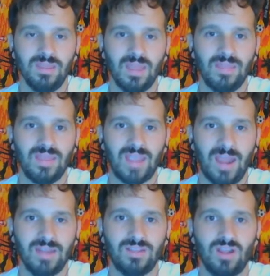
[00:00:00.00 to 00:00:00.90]
And they
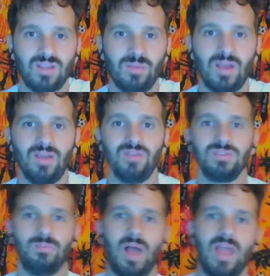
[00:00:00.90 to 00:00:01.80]
kind of talk about how his
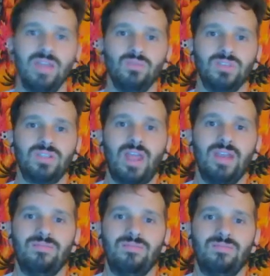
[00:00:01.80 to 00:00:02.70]
mind was kind
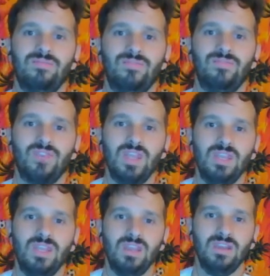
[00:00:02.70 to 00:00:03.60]
of
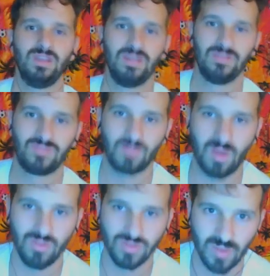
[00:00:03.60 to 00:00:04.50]
freed from all
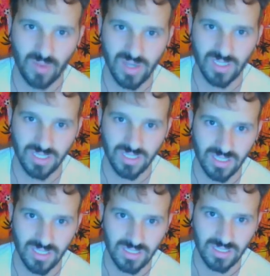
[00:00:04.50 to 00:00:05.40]
those
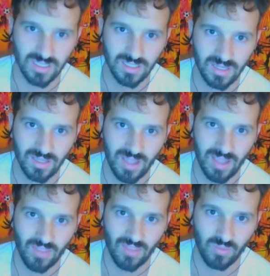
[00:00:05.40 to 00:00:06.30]
prejudices
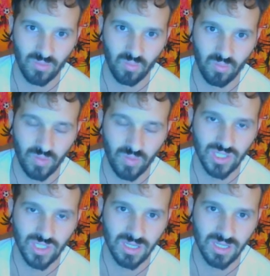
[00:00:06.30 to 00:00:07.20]
and like
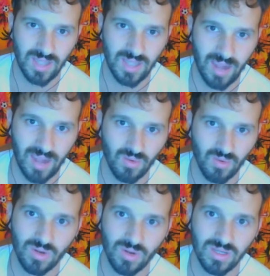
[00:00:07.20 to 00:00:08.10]
rigid
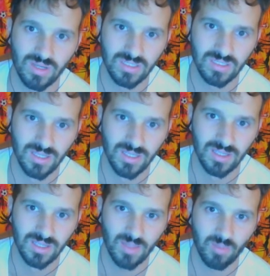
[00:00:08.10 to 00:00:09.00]
categories
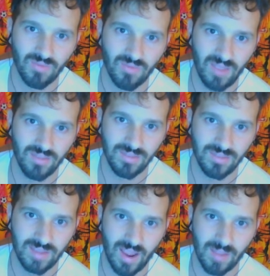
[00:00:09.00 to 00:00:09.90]
that prevailed at
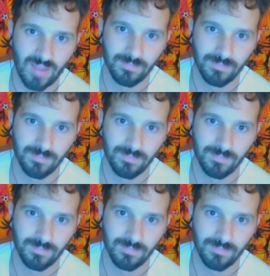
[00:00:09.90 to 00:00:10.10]
the time.